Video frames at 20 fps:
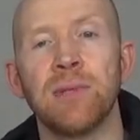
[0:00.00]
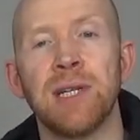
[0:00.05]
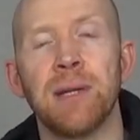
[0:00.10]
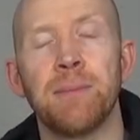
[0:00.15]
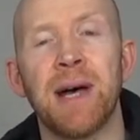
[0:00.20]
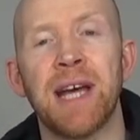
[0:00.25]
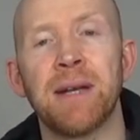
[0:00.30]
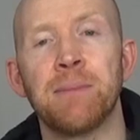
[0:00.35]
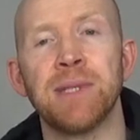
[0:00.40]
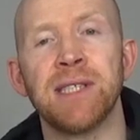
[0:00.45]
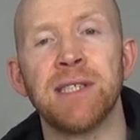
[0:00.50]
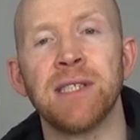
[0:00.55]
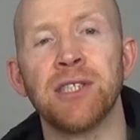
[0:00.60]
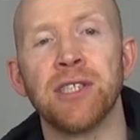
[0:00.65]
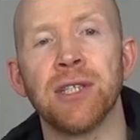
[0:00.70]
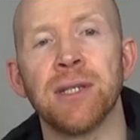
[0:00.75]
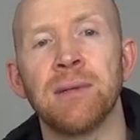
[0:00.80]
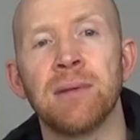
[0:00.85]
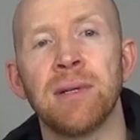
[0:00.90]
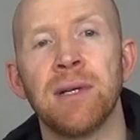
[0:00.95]
with the pad
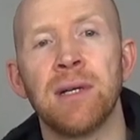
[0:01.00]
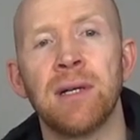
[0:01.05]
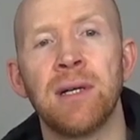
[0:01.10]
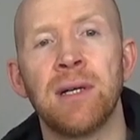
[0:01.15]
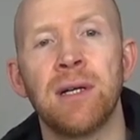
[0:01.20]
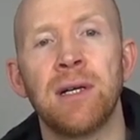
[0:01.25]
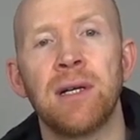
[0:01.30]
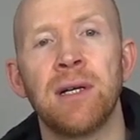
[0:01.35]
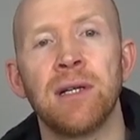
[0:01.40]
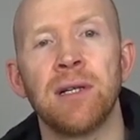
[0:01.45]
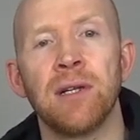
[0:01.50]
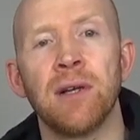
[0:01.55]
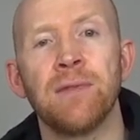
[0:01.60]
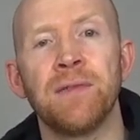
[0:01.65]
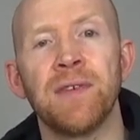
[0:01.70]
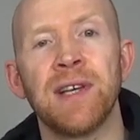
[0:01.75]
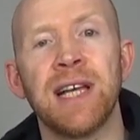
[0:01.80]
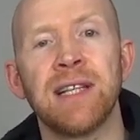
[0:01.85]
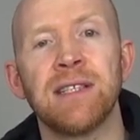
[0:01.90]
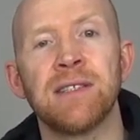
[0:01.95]
position. Don't
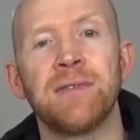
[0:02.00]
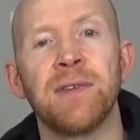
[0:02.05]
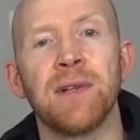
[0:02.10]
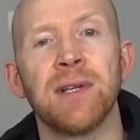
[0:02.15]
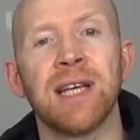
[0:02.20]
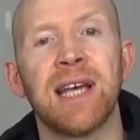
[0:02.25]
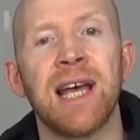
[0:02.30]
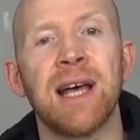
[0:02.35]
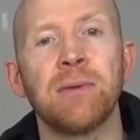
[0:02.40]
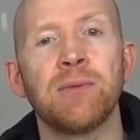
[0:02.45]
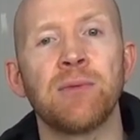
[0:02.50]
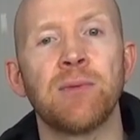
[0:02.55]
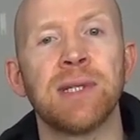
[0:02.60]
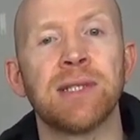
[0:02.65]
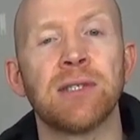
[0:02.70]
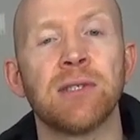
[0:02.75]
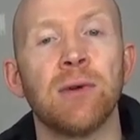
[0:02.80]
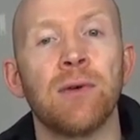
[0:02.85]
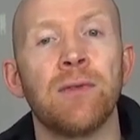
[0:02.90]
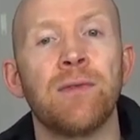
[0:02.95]
forget to fill the gaps
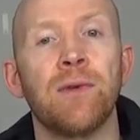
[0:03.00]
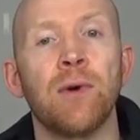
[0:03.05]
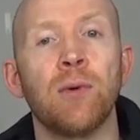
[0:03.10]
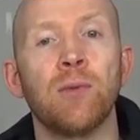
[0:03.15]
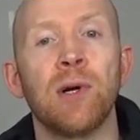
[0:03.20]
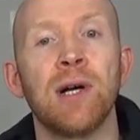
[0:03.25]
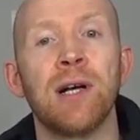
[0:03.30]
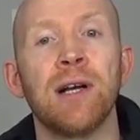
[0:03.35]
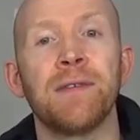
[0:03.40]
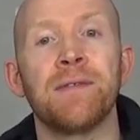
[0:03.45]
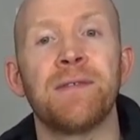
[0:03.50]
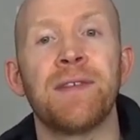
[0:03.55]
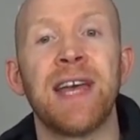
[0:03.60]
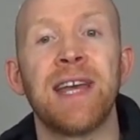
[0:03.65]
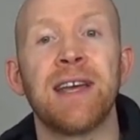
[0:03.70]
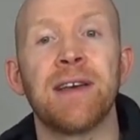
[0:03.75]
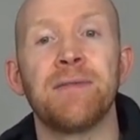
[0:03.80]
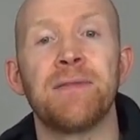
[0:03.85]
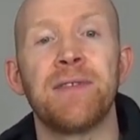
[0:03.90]
with some footwork, fake and